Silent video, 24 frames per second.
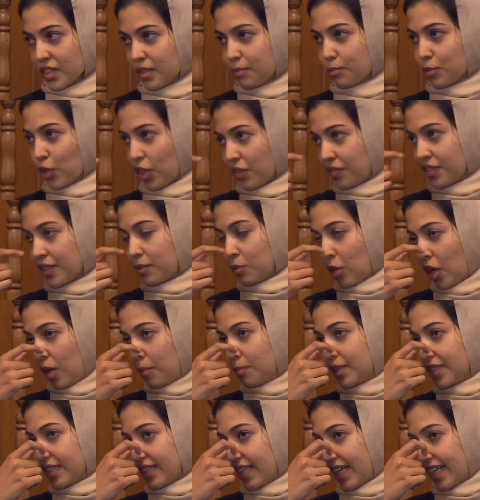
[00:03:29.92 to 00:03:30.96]
Prophet
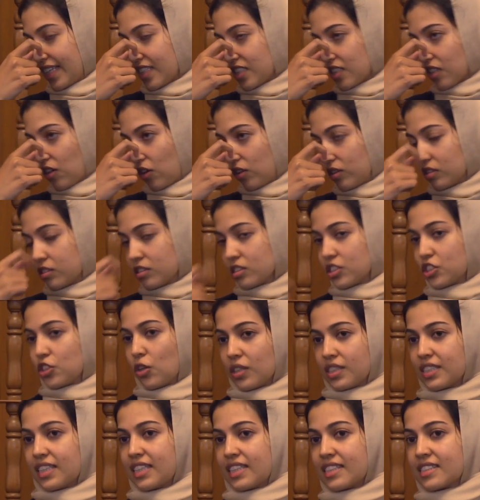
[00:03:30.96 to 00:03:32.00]
Muhammad, has also
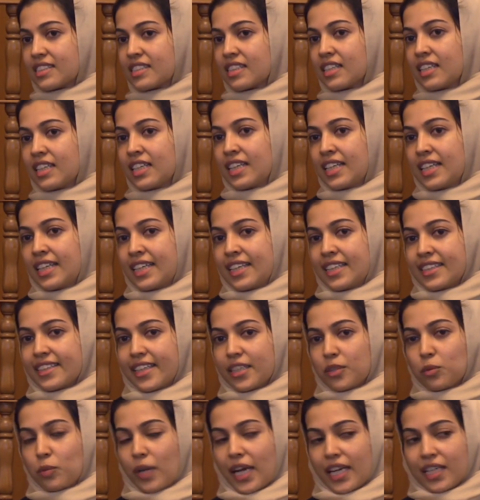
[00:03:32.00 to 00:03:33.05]
taught us
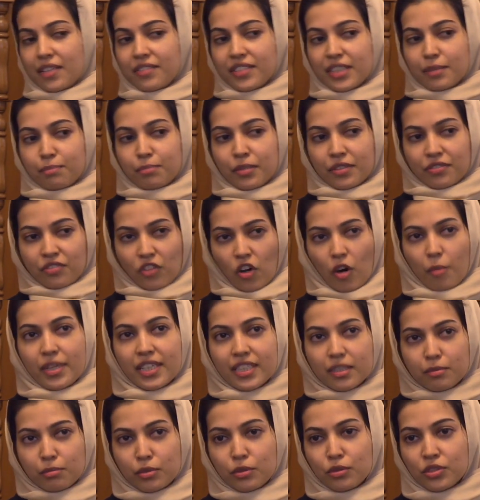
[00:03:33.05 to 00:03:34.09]
that while we are performing
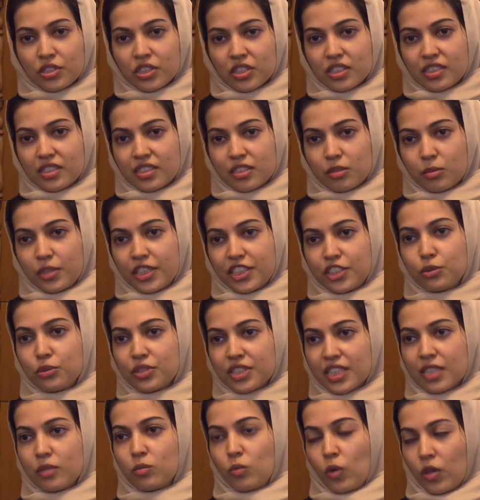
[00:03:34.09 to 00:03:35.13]
ablutions, we are
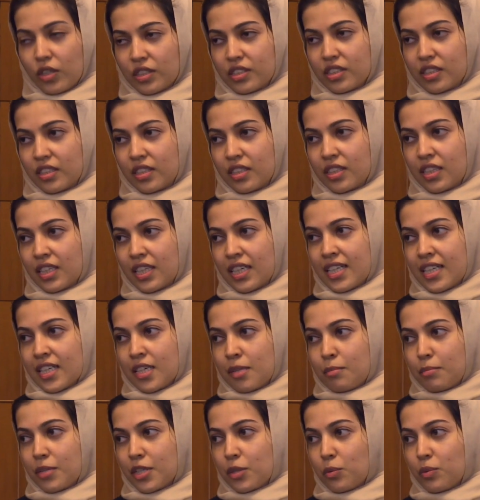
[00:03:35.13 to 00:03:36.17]
using water.
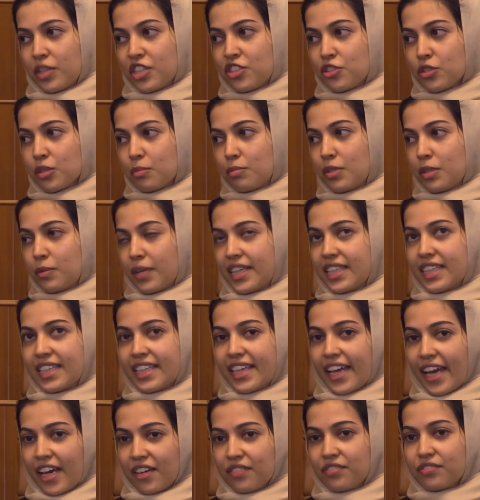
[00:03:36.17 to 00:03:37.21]
But we should be very
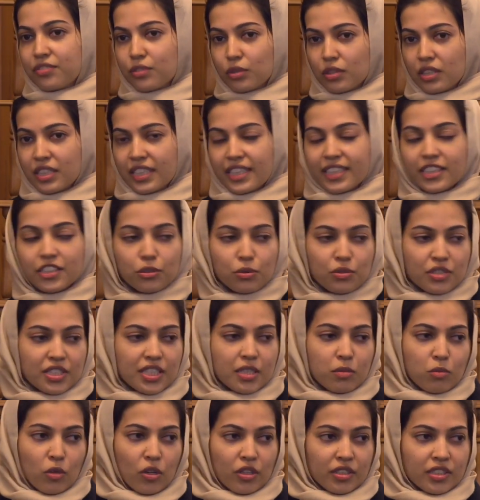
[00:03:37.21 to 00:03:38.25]
careful in
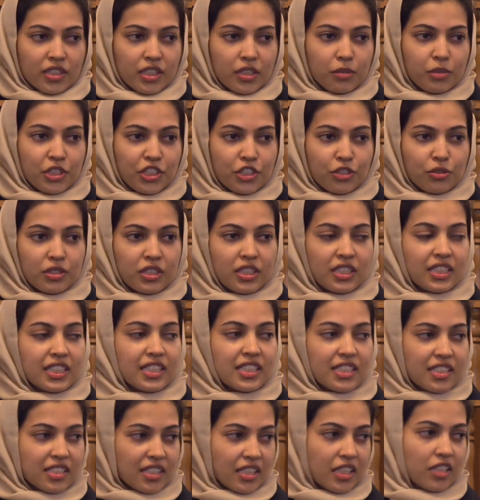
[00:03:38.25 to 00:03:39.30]
using water. We should
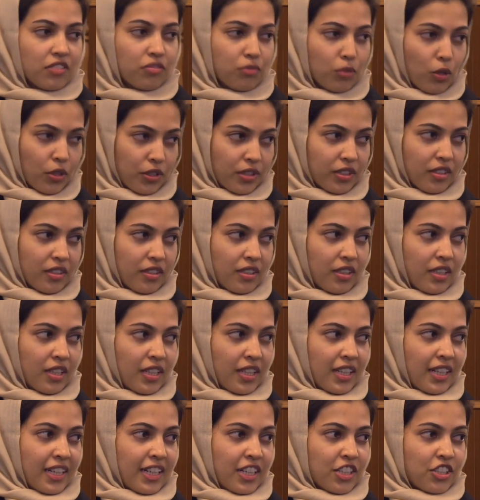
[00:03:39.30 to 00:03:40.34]
conserve water.
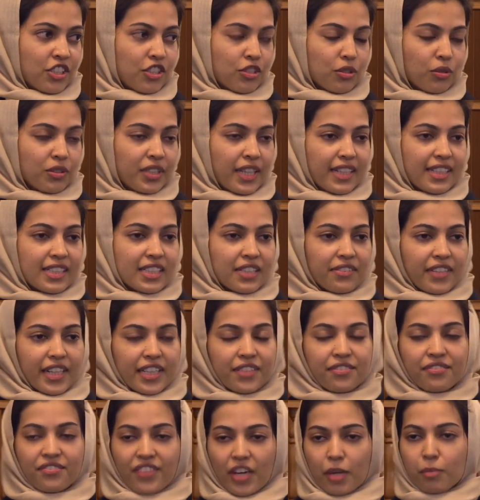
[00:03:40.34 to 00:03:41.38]
So there is a very
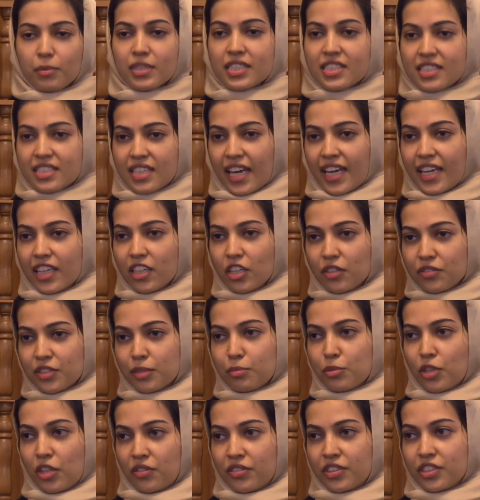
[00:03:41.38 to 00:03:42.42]
famous saying of the
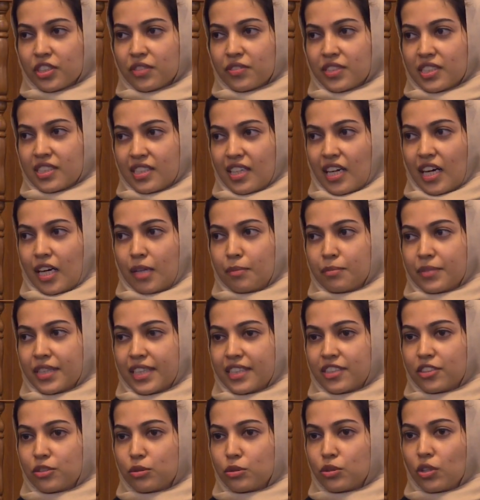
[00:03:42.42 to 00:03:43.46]
Prophet of Islam that do